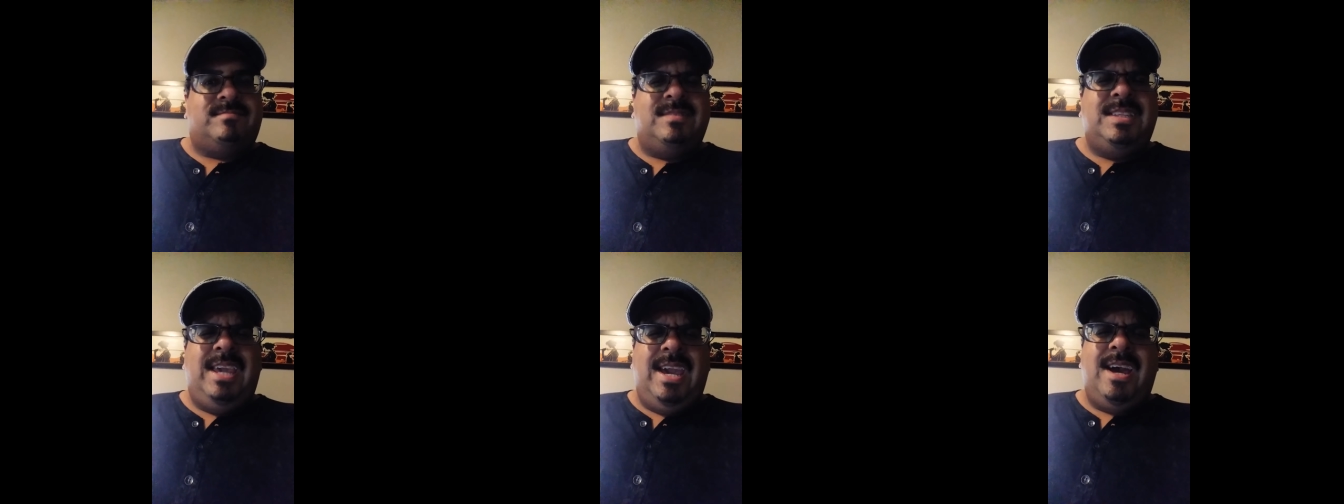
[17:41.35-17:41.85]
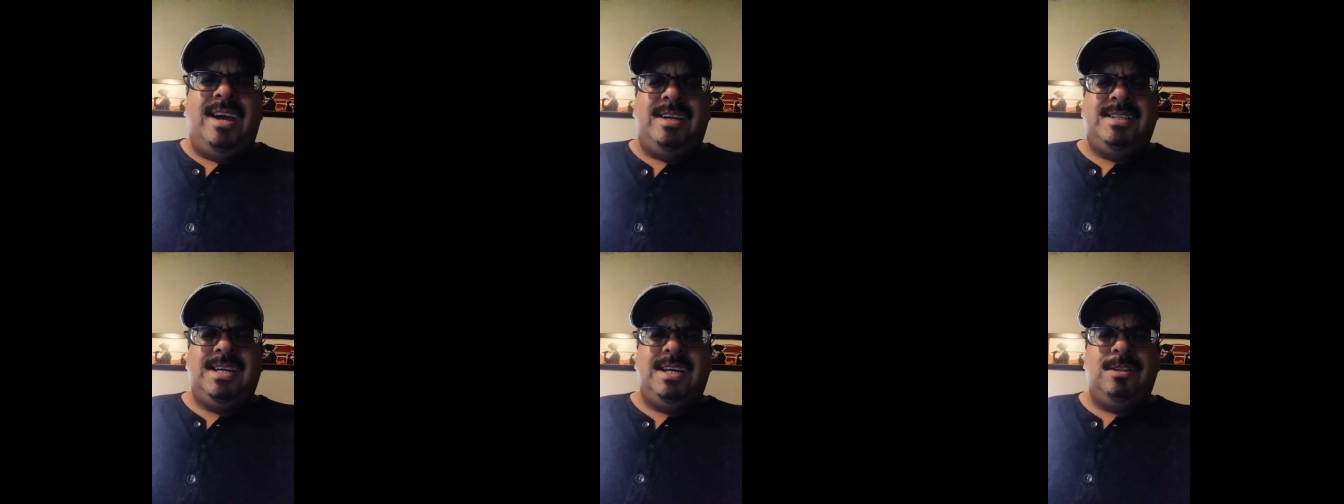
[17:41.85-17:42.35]

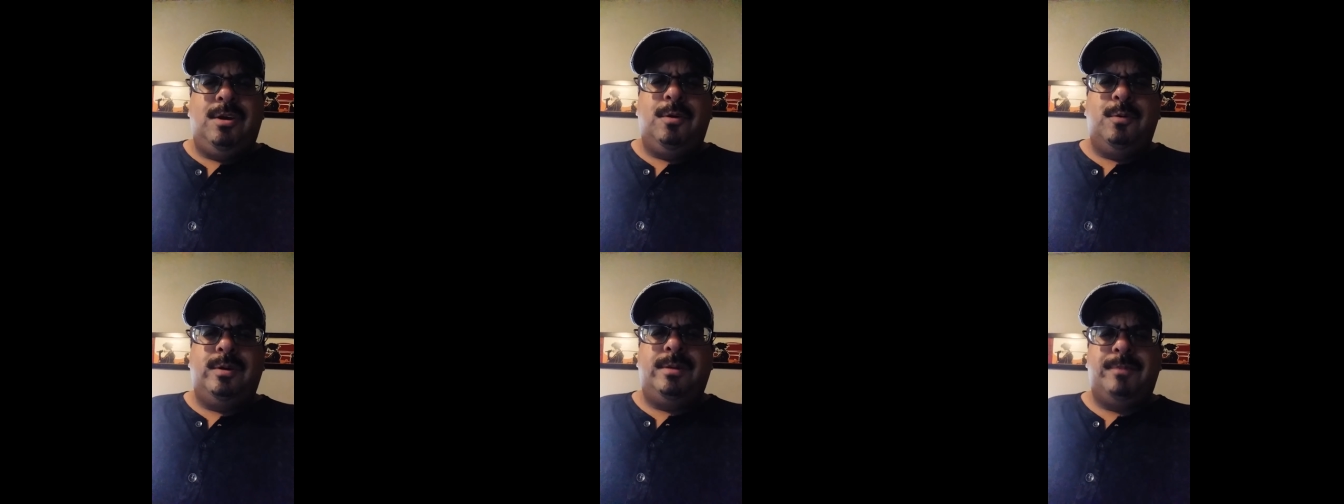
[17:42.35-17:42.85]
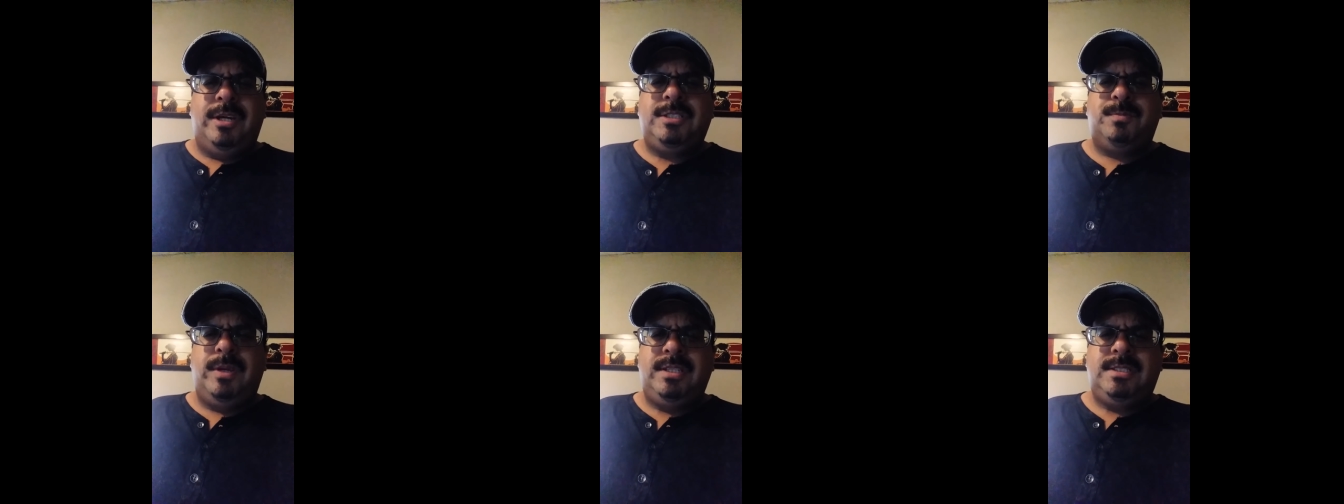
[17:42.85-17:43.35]
Yeah, I know
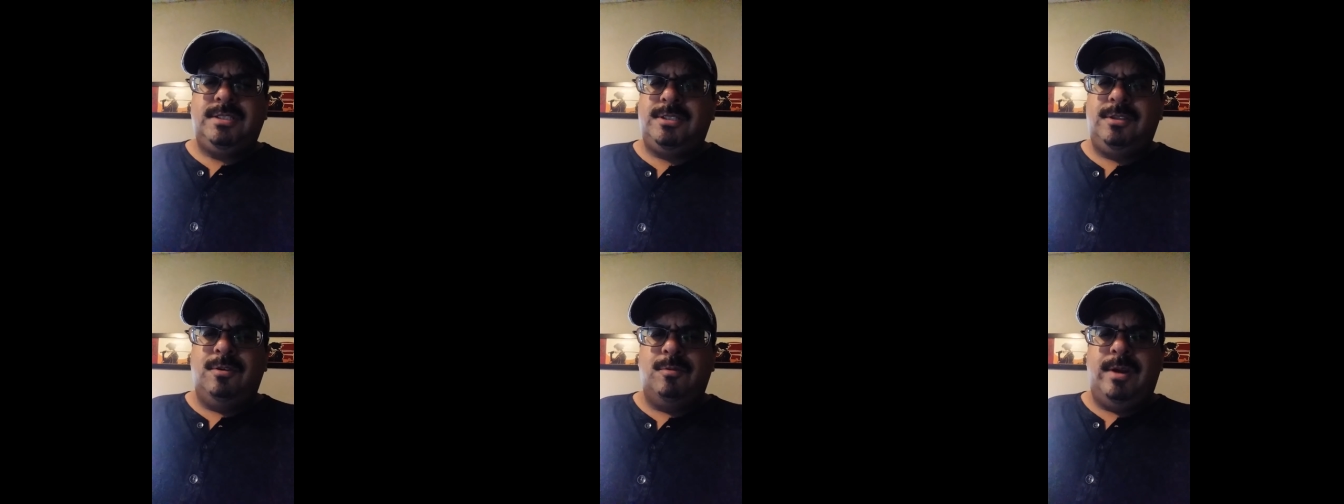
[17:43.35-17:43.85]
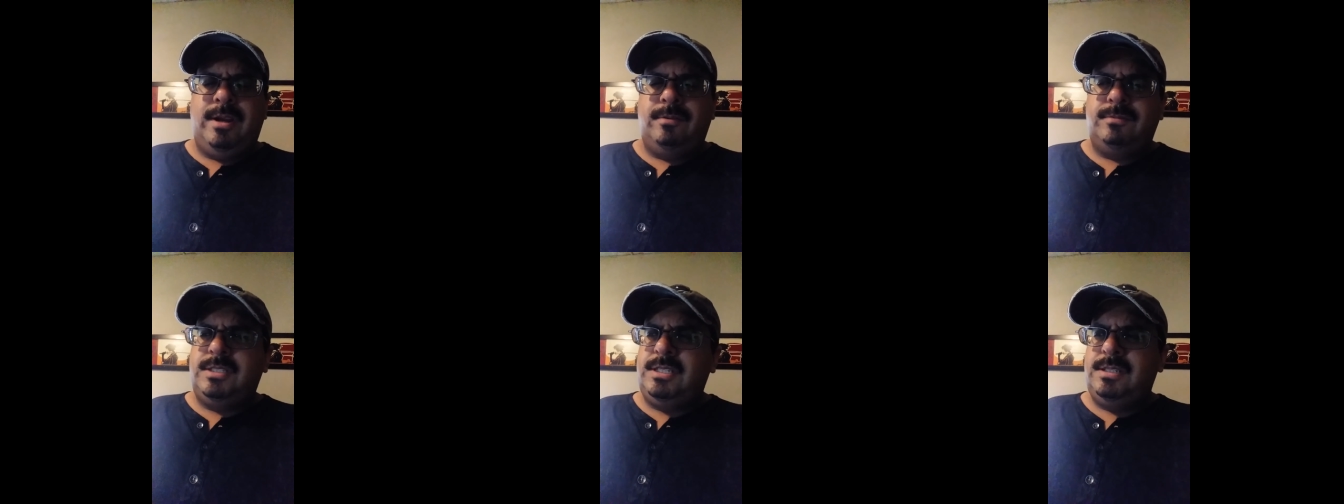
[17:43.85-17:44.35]
MySpace is still
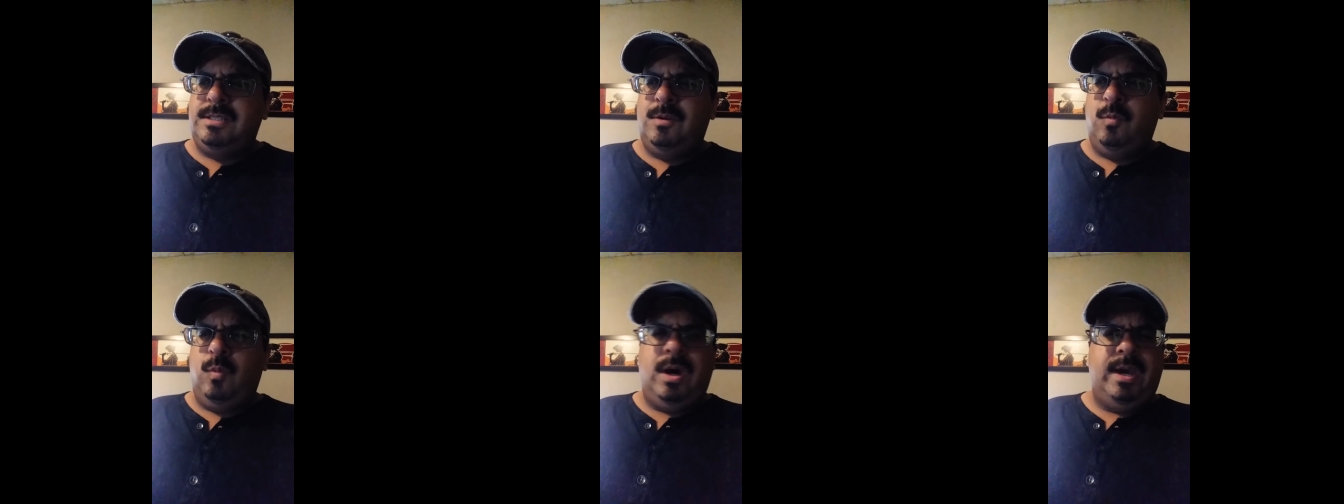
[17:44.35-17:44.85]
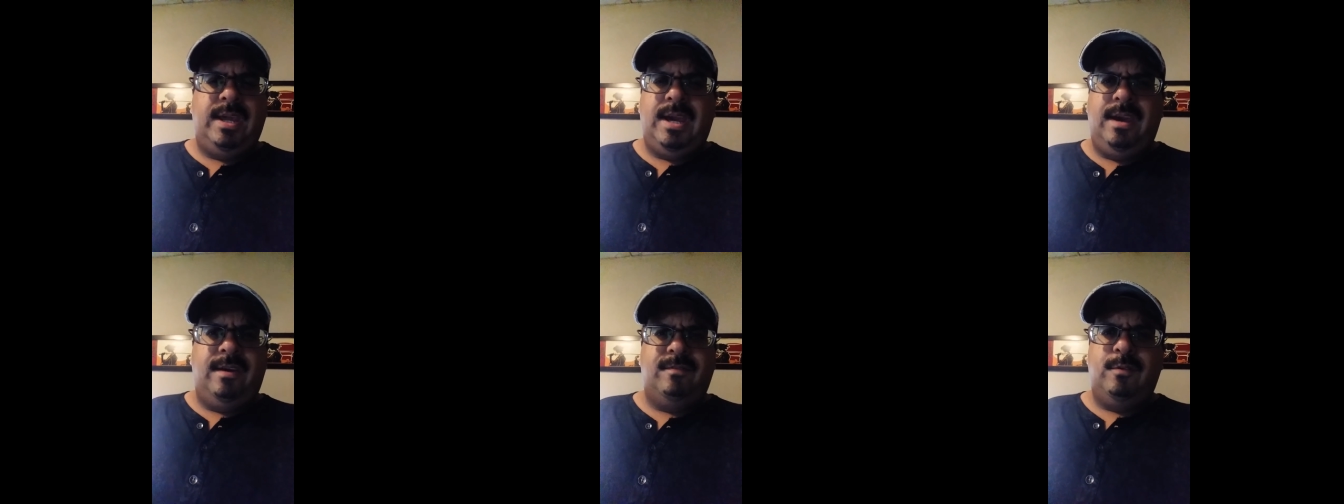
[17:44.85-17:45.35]
around. Why, I
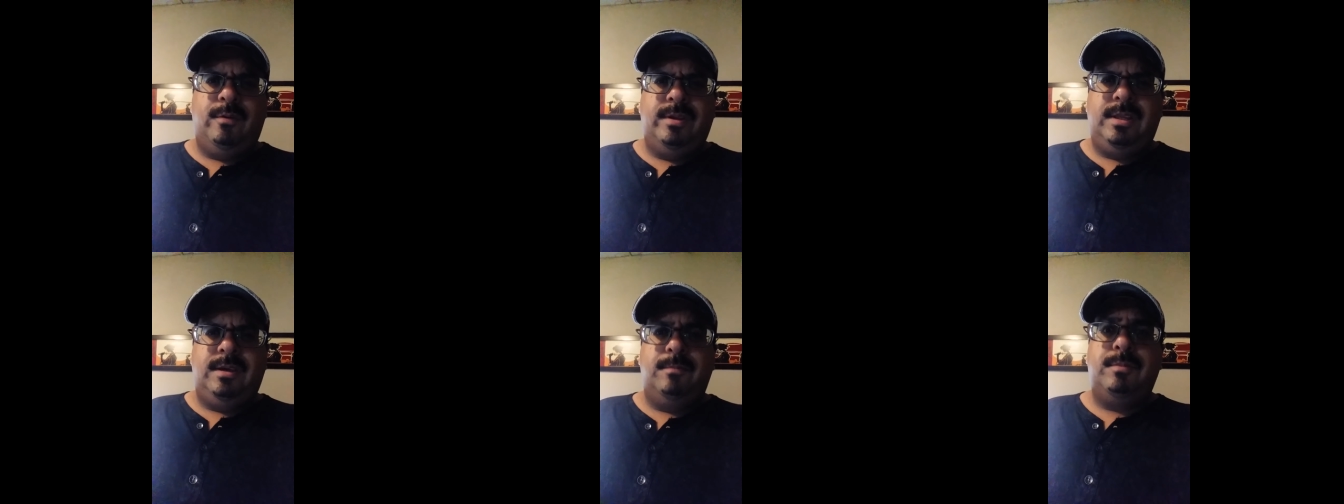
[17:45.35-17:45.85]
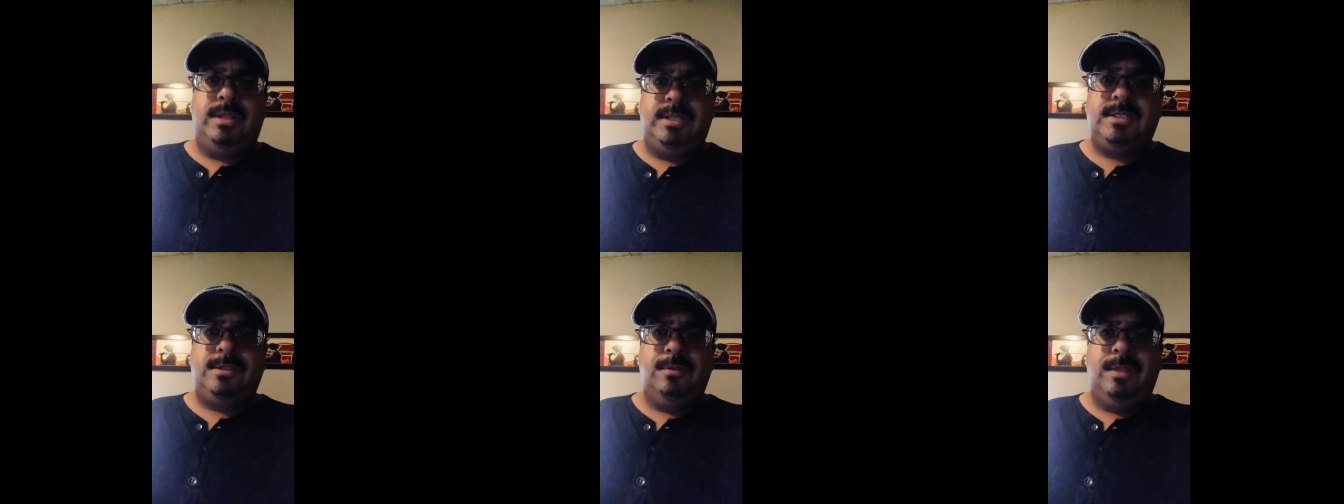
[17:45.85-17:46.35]
have no idea, but
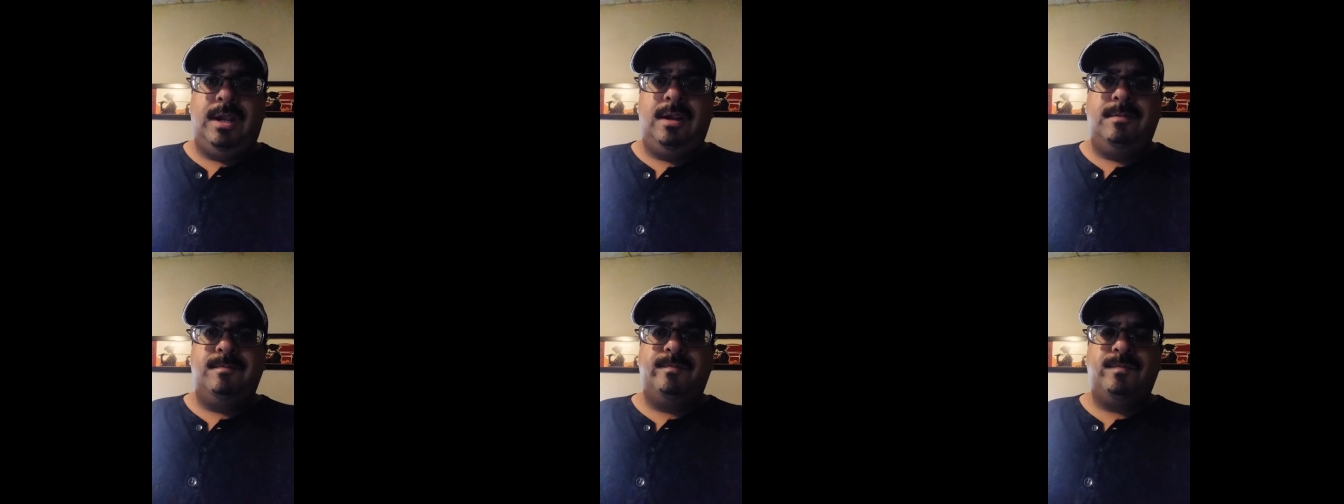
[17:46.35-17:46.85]
it's still there.